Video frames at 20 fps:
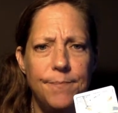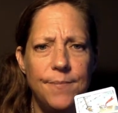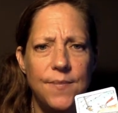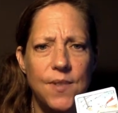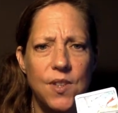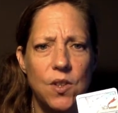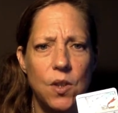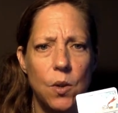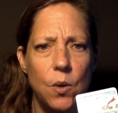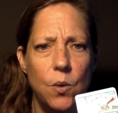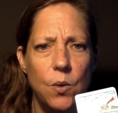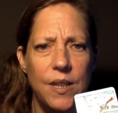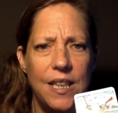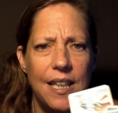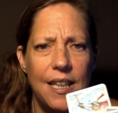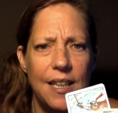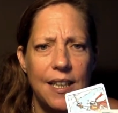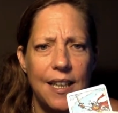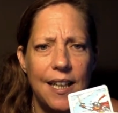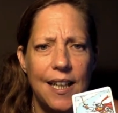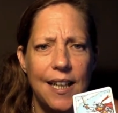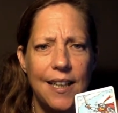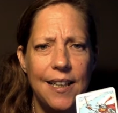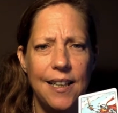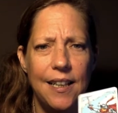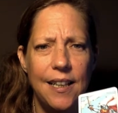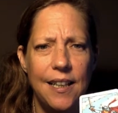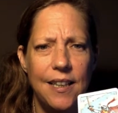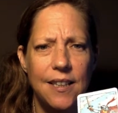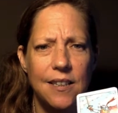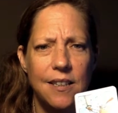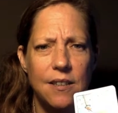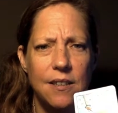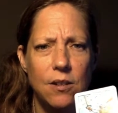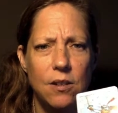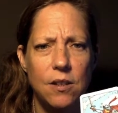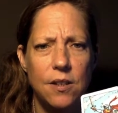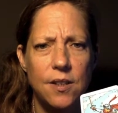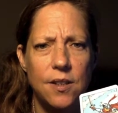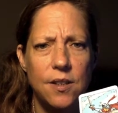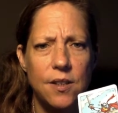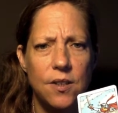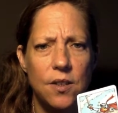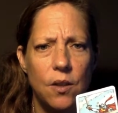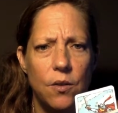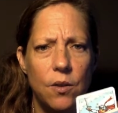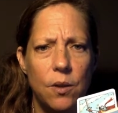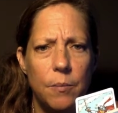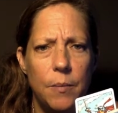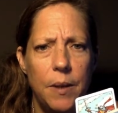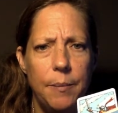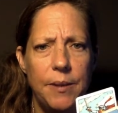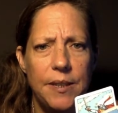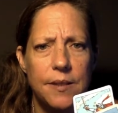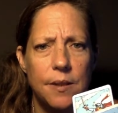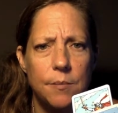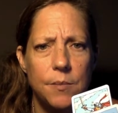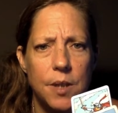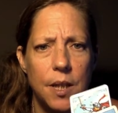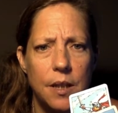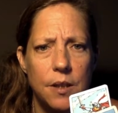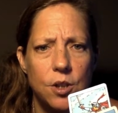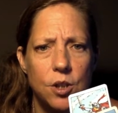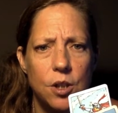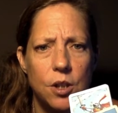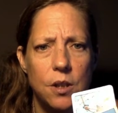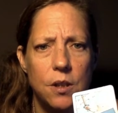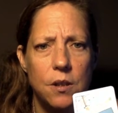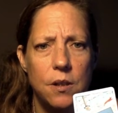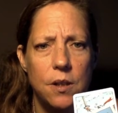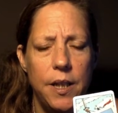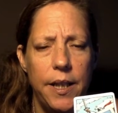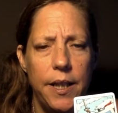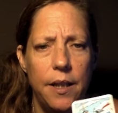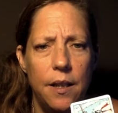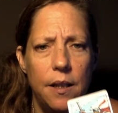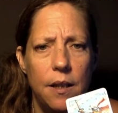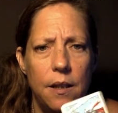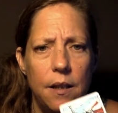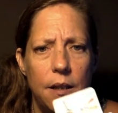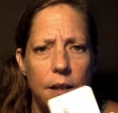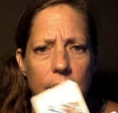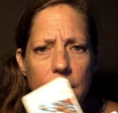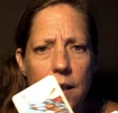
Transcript: So yeah, it looks as though there may be some tension in